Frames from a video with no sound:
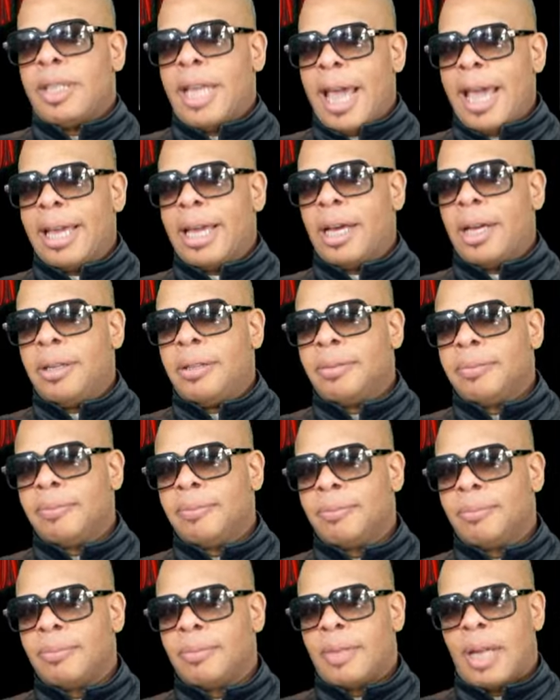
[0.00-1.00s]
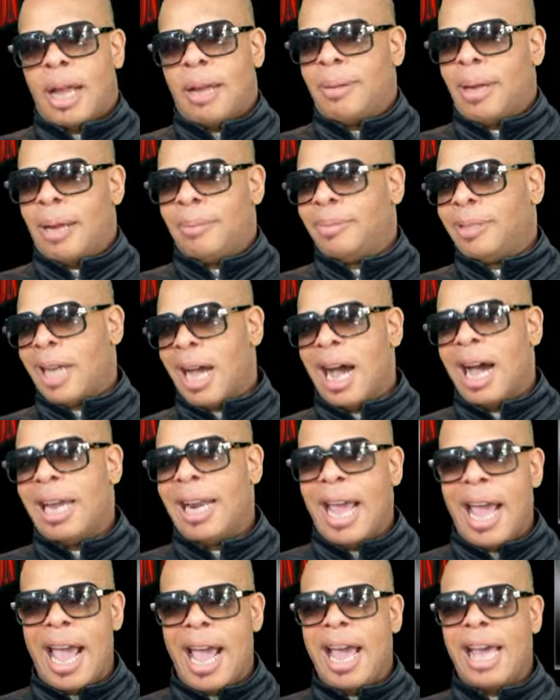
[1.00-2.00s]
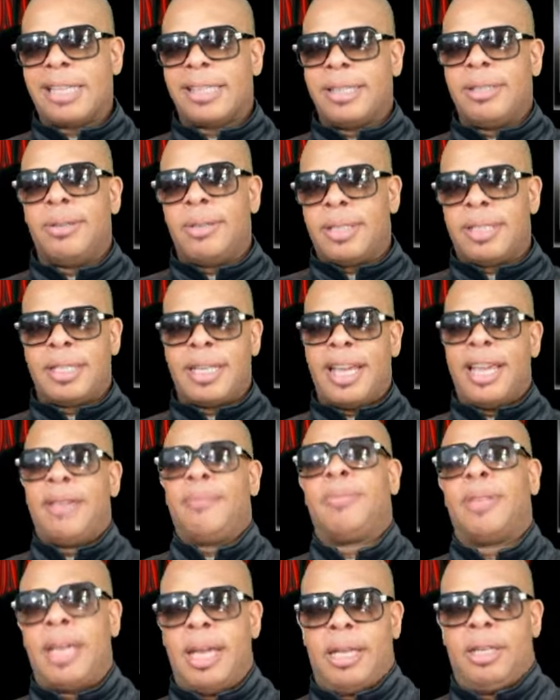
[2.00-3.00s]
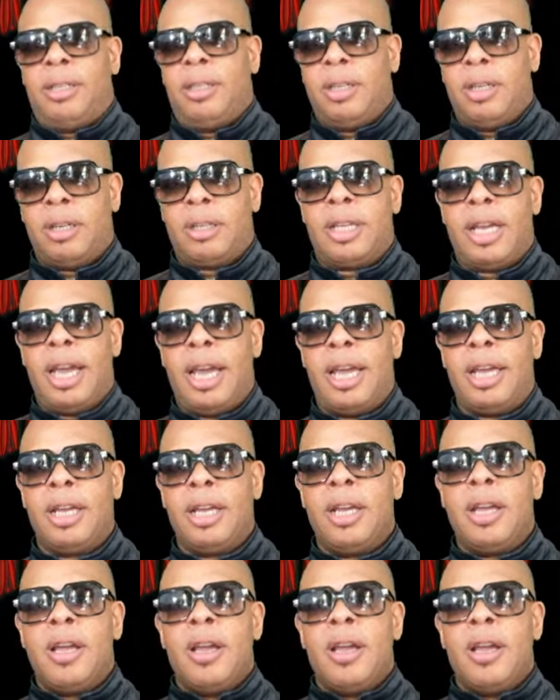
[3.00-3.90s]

Sega, I- am tired of asking you the same thing, okay?